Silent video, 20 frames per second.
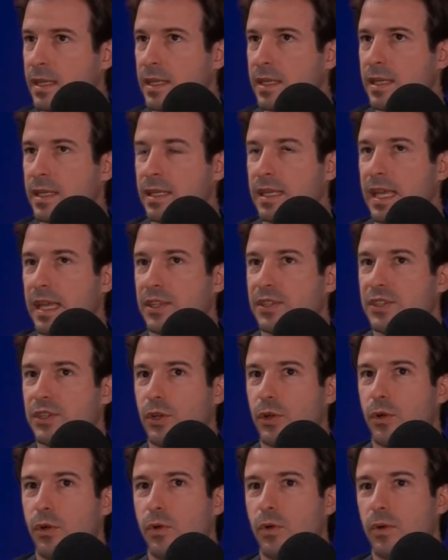Yeah.
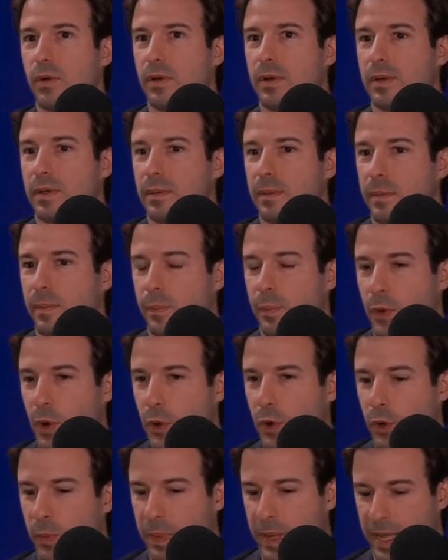So
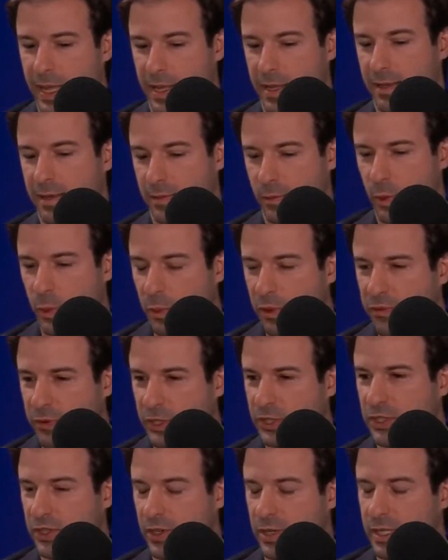BrokerBay, when we first
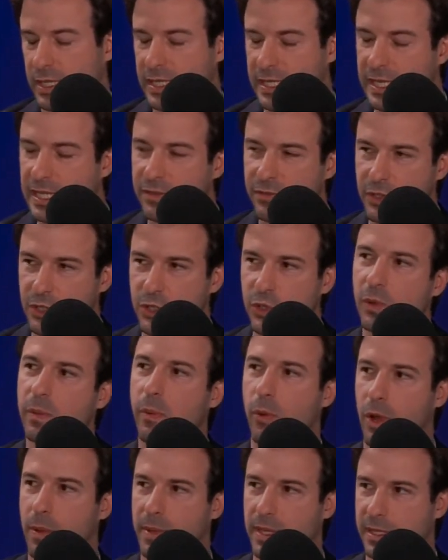started, didn't even do
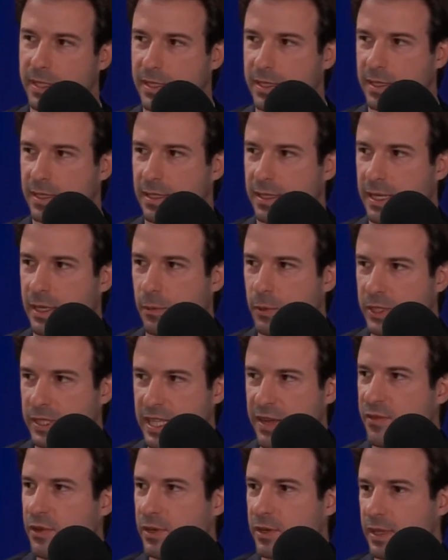appointments. It was
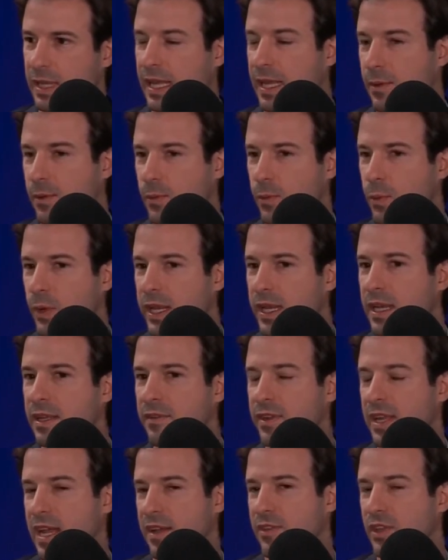never like, we didn't even
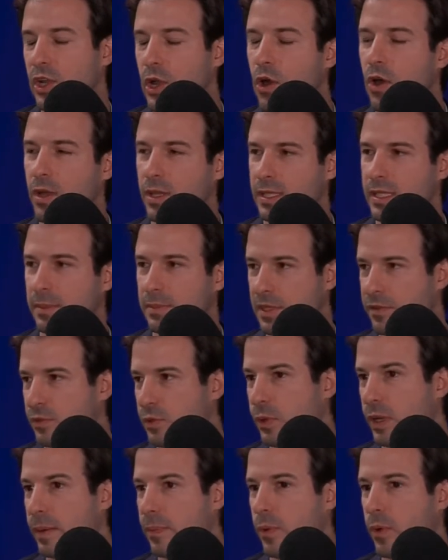have the concept of
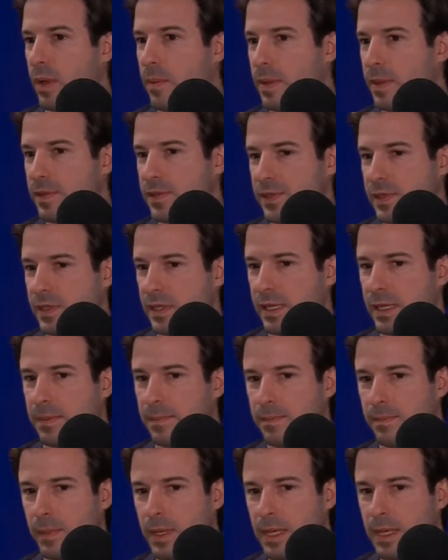doing appointments.
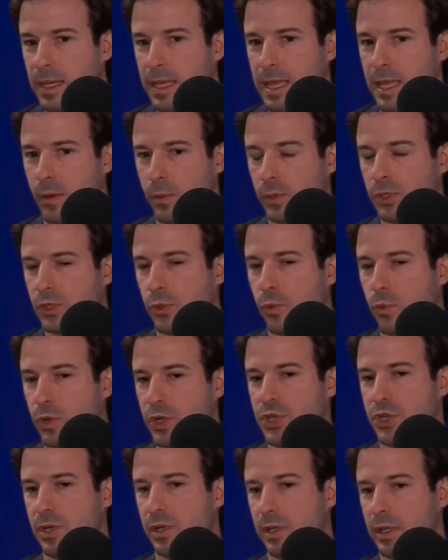It was
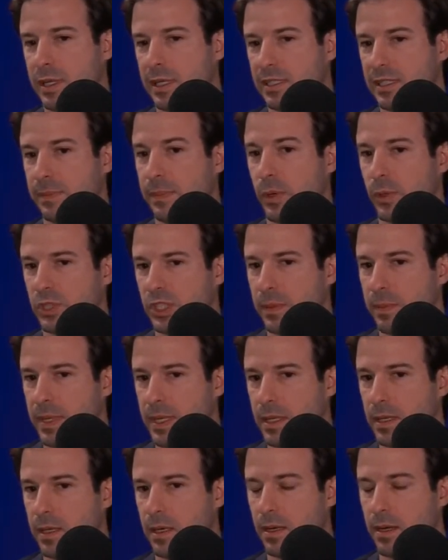originally supposed to
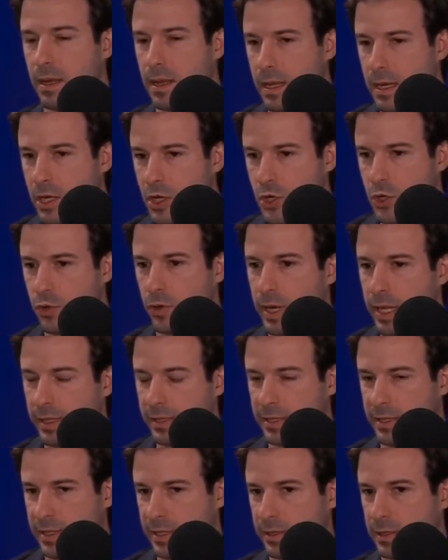be an intranet
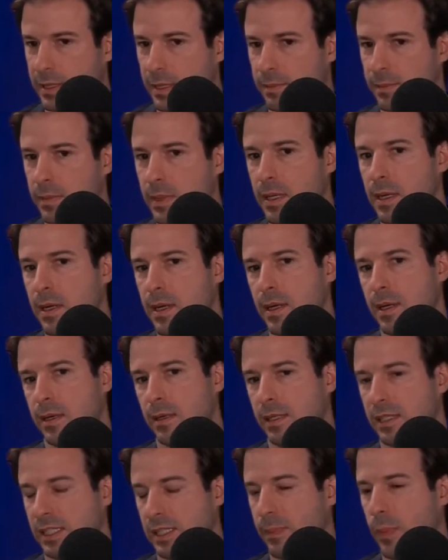system to
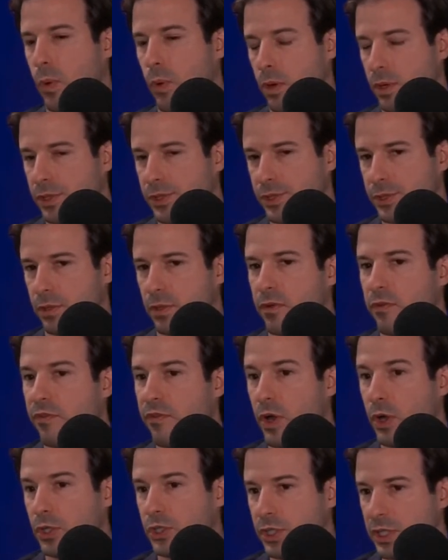support certain
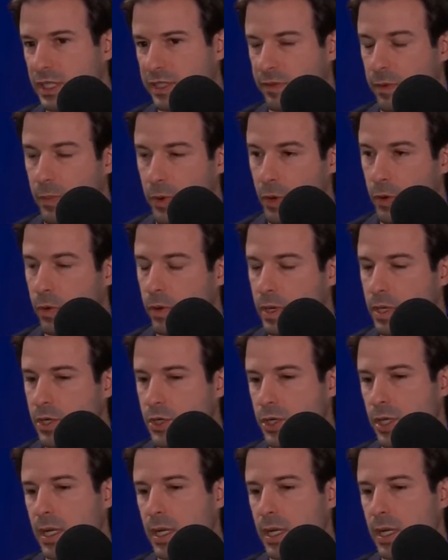functions of a brokerage.